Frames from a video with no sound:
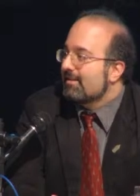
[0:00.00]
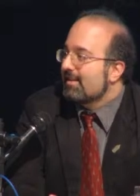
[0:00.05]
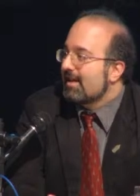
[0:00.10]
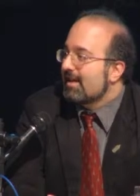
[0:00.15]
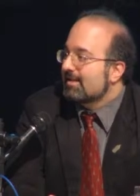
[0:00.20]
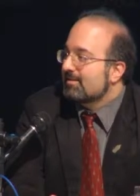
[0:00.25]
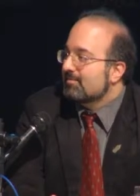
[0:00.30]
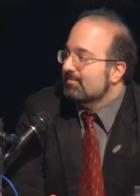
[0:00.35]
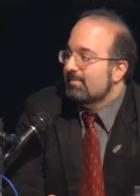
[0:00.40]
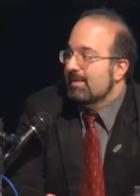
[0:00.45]

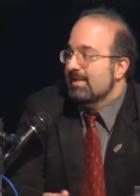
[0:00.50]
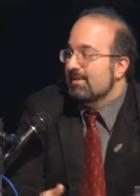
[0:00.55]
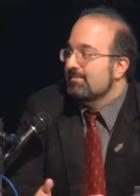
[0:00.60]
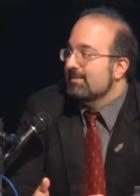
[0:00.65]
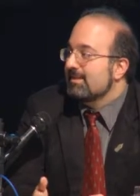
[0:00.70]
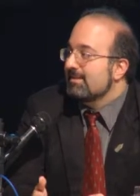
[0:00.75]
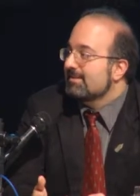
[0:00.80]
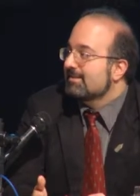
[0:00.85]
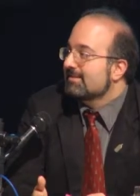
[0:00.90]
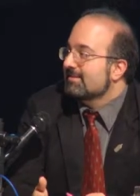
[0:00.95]
that
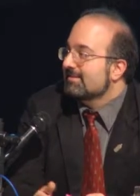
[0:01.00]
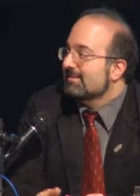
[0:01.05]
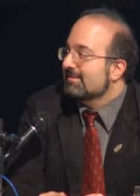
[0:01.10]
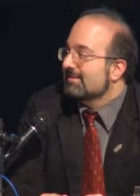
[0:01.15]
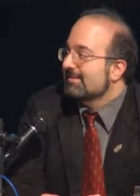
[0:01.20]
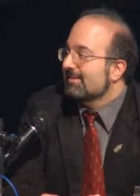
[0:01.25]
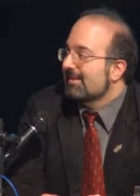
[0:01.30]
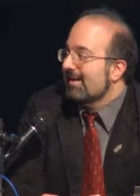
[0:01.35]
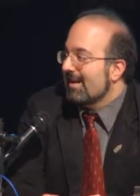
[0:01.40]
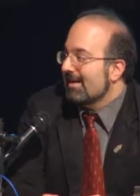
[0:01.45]
babies
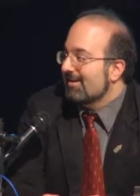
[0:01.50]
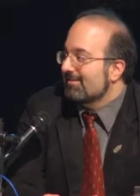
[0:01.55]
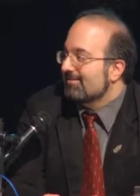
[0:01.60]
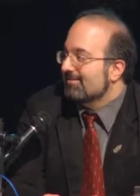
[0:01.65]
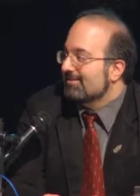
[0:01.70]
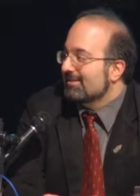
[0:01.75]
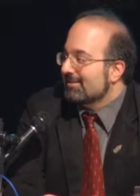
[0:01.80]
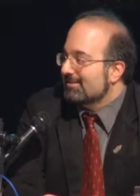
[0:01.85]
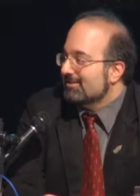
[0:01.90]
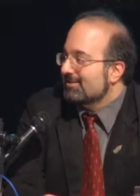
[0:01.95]
have,
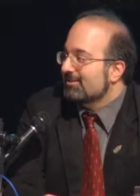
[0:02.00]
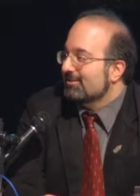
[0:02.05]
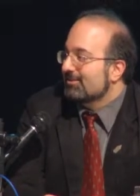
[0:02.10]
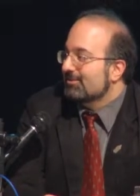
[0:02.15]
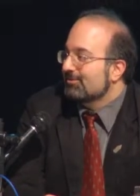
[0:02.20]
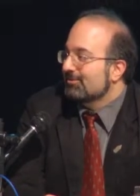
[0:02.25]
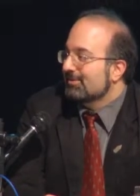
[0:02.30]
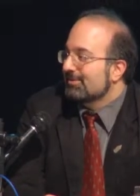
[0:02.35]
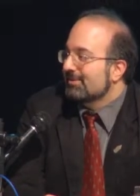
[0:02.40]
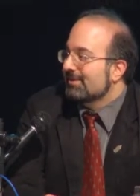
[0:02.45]
that
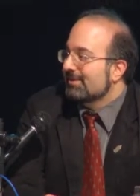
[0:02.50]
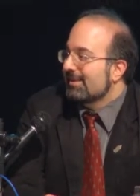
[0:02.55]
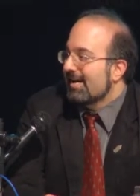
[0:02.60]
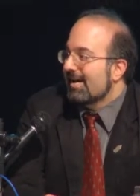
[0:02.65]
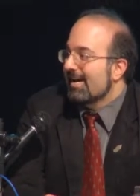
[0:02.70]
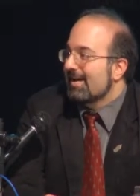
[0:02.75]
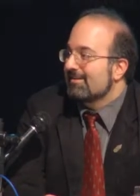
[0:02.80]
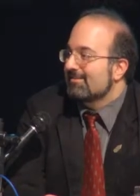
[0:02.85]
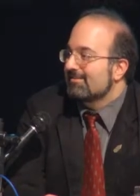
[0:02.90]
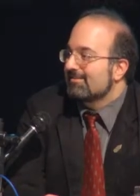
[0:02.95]
children
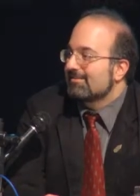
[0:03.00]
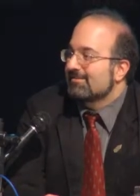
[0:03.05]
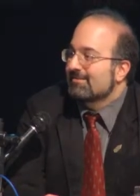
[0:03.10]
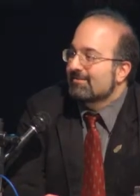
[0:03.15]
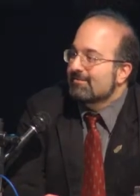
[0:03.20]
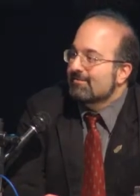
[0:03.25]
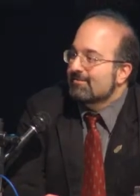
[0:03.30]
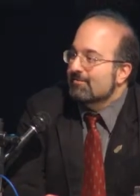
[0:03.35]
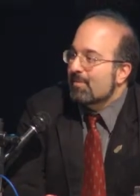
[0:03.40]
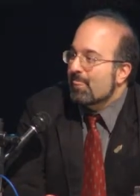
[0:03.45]
have.
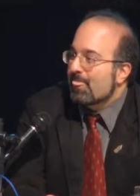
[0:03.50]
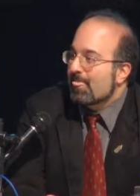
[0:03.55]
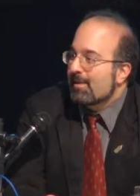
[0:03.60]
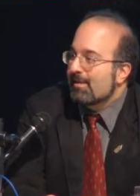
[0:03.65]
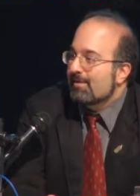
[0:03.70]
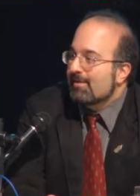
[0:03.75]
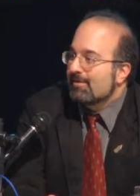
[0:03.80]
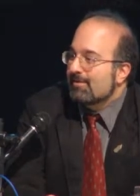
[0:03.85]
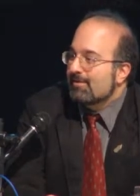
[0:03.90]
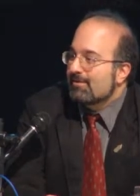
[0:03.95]

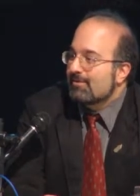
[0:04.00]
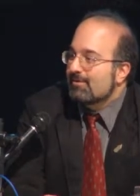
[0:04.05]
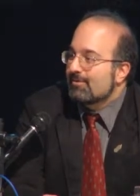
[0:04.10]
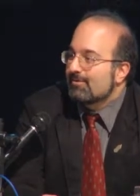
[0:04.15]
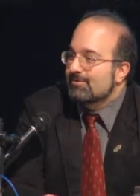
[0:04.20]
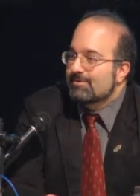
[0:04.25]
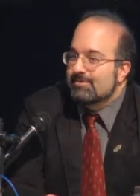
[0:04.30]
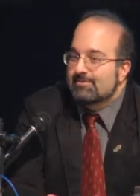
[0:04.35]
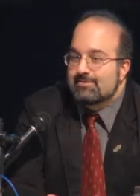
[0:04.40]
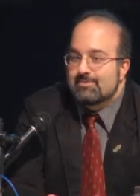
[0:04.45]

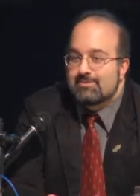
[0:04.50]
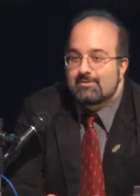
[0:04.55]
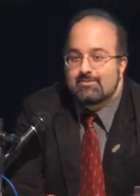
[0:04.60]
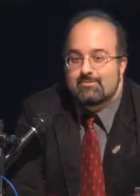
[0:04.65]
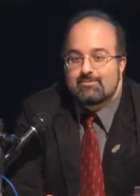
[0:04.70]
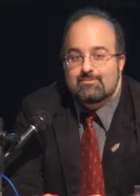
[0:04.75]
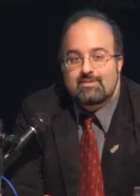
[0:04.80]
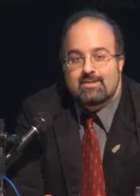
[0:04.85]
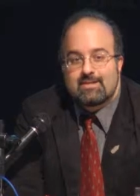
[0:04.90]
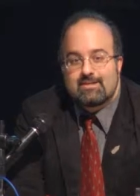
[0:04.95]
Those of
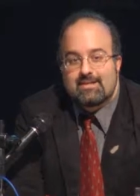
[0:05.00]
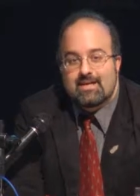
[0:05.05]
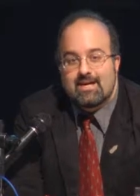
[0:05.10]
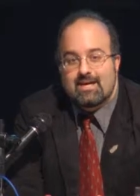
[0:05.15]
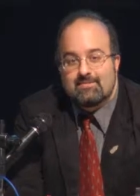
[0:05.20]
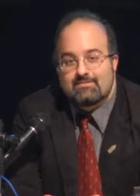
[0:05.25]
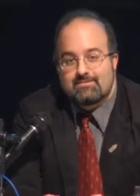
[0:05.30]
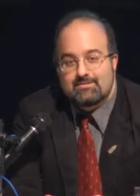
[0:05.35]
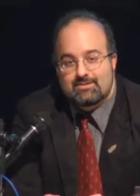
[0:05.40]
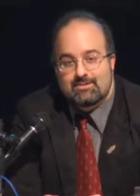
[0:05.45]
you that
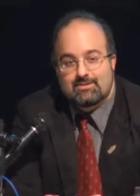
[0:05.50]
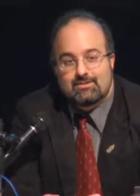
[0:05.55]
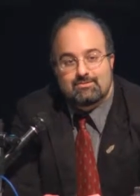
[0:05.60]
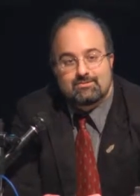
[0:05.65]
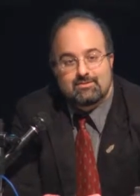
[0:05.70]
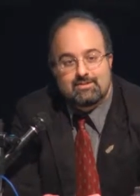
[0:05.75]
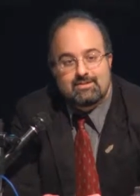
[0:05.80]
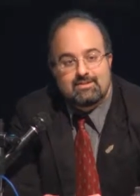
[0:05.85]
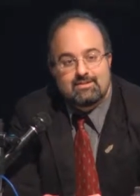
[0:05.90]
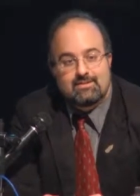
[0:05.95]
have
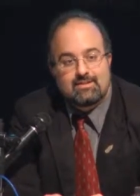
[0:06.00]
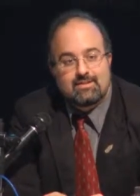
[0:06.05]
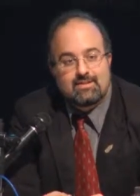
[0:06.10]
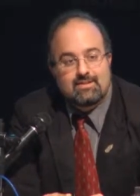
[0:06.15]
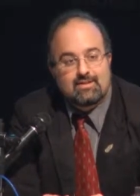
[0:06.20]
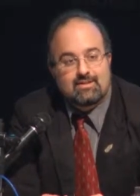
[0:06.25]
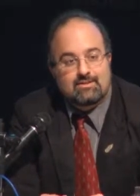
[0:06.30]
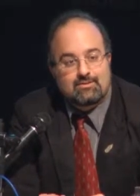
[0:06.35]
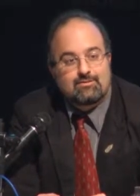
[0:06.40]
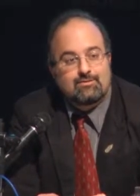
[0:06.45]
children,
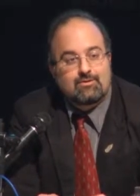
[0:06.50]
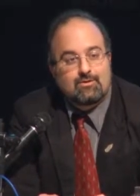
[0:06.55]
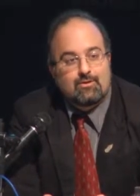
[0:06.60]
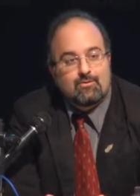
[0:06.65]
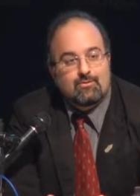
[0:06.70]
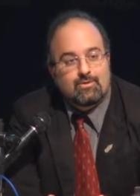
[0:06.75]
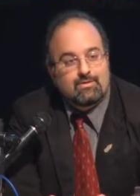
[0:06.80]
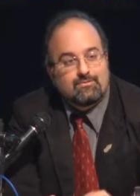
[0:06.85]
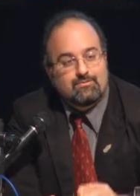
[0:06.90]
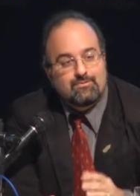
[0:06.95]
you
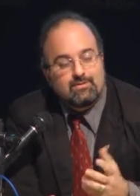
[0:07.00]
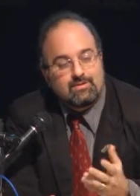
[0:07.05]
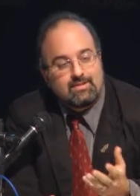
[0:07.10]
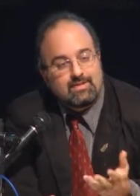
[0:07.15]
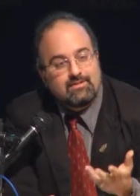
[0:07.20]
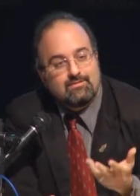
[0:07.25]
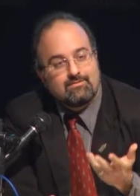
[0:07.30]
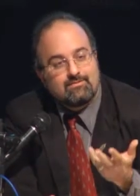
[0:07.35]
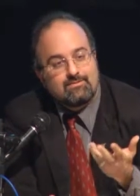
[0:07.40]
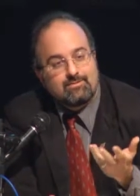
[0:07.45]
know, if you
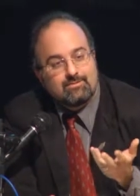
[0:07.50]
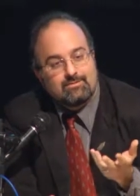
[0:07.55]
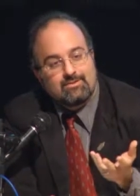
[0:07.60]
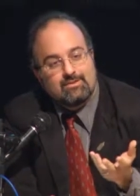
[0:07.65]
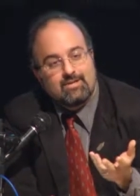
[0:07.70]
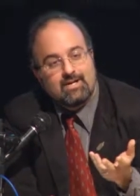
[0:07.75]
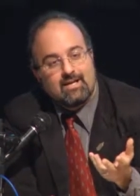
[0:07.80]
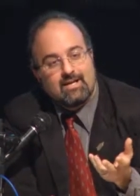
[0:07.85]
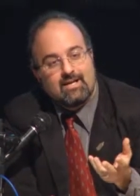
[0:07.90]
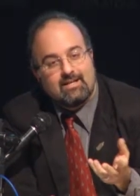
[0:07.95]
give your
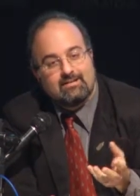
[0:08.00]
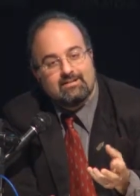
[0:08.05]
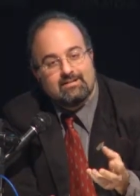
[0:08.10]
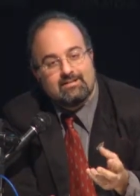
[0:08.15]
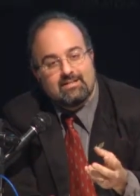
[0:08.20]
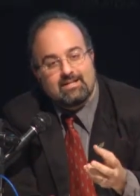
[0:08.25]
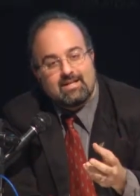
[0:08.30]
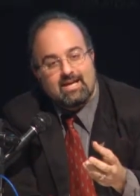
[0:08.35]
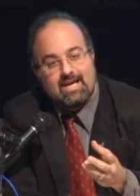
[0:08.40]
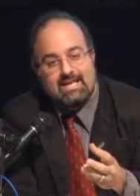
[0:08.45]
child
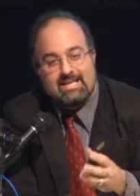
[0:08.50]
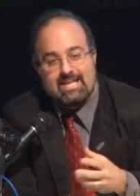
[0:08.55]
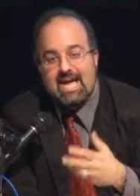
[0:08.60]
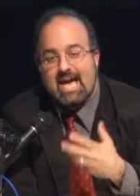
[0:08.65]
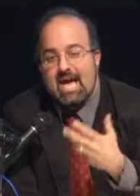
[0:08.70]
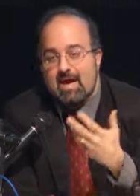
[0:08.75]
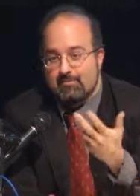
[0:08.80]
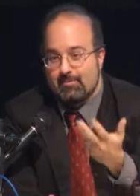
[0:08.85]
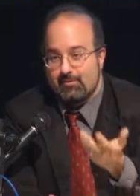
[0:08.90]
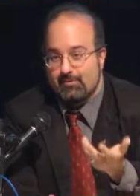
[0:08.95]
an
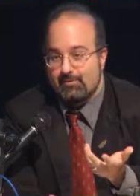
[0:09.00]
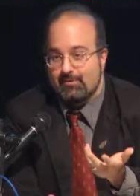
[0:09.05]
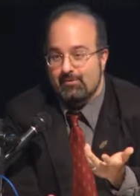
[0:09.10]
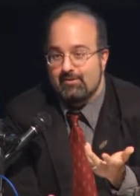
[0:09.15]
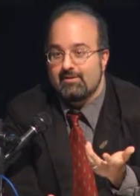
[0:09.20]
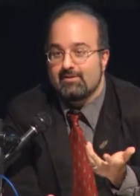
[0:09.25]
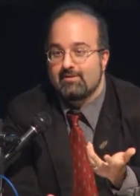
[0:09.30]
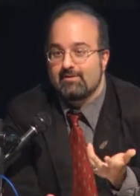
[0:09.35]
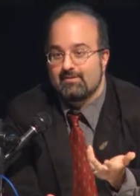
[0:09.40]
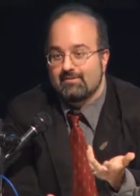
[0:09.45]

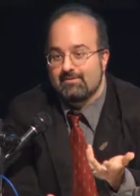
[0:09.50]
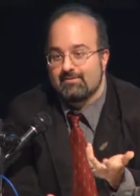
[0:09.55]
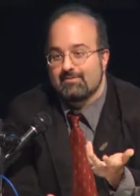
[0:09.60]
apple,